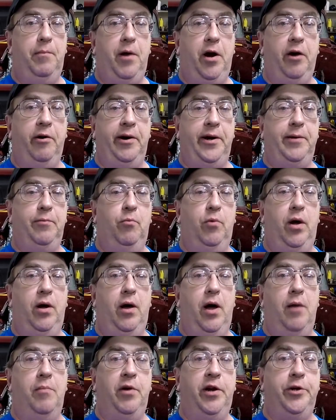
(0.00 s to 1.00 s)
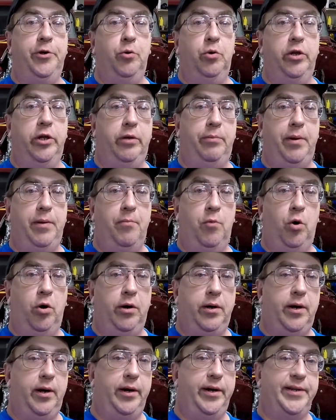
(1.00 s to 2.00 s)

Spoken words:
All right, well, I'm going to do a little bit more.